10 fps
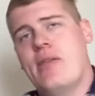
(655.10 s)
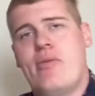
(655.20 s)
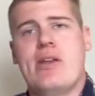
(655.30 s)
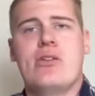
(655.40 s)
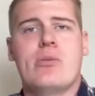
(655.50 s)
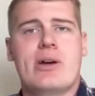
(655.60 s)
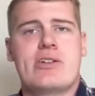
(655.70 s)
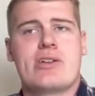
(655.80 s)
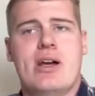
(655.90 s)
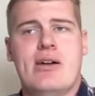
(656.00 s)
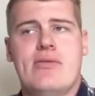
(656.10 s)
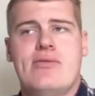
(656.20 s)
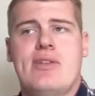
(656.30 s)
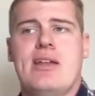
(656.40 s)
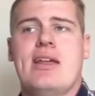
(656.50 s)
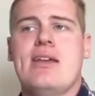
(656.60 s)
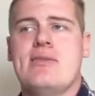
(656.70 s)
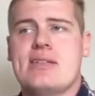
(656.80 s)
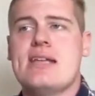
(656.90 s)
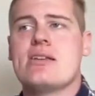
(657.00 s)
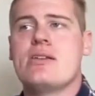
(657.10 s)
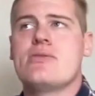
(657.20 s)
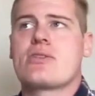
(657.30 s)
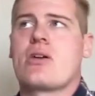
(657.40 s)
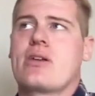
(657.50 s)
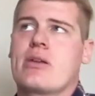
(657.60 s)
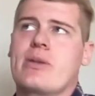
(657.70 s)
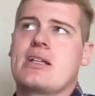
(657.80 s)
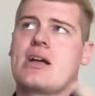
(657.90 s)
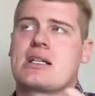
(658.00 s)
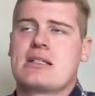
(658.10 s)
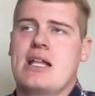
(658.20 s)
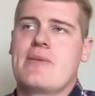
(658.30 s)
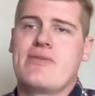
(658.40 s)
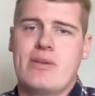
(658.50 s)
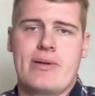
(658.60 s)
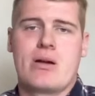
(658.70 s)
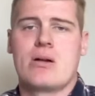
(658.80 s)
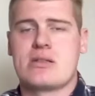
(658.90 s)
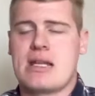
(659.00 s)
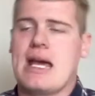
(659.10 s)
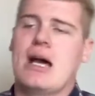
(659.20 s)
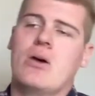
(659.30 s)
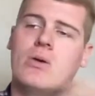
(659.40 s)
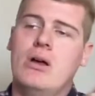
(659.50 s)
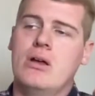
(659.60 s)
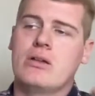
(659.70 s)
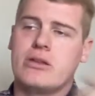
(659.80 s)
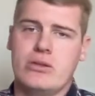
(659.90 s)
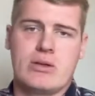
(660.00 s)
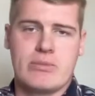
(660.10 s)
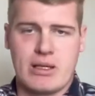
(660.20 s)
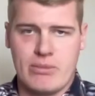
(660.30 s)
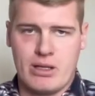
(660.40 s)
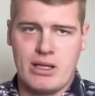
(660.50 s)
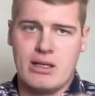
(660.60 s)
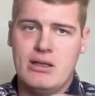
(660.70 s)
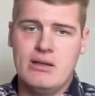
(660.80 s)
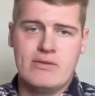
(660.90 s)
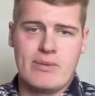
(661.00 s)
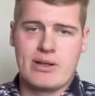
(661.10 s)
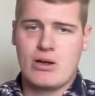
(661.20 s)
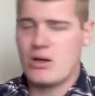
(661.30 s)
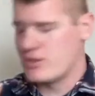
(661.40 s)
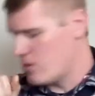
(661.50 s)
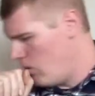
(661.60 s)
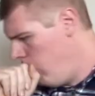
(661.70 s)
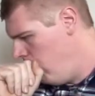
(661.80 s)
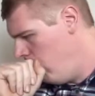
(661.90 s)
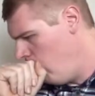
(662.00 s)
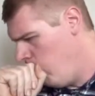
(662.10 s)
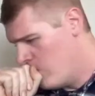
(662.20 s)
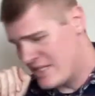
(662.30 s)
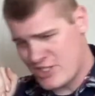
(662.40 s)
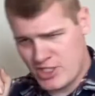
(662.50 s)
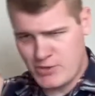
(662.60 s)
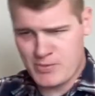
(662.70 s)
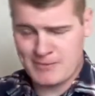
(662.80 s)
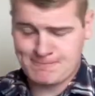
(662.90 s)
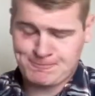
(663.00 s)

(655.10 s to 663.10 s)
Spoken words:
And they do a bunch of he's a used car dealer, but he talks a lot about flipping cars and how you can make money flipping cars. Excuse me.